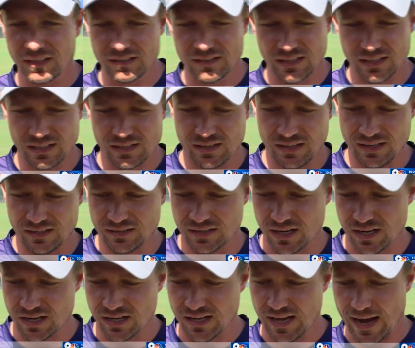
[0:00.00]
These, these,
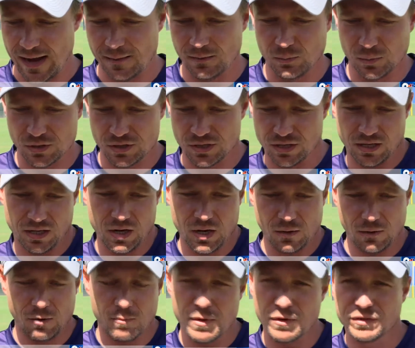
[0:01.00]
these kind of games, which
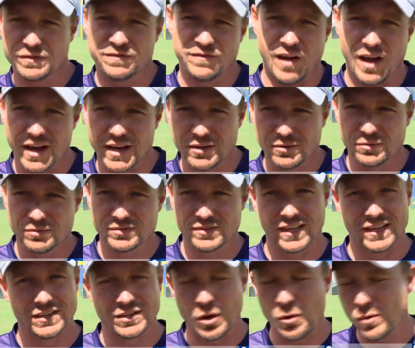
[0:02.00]
are almost
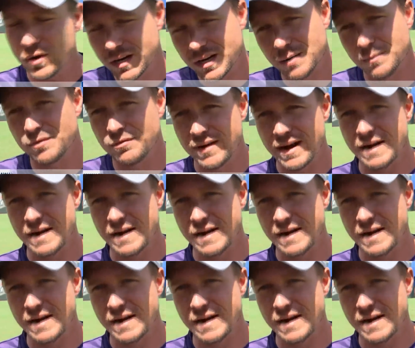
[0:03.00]
finals, they don't come